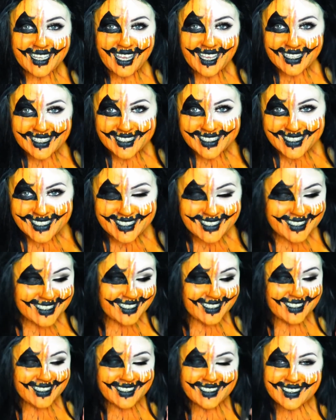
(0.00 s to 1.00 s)
Let's
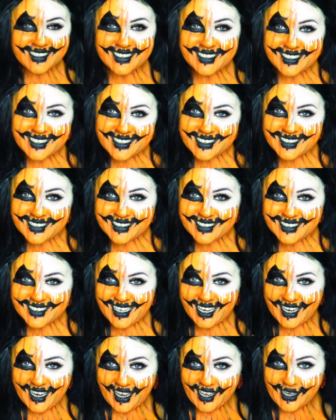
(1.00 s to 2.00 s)

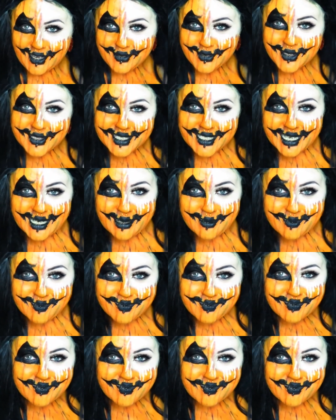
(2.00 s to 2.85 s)
take out our first item.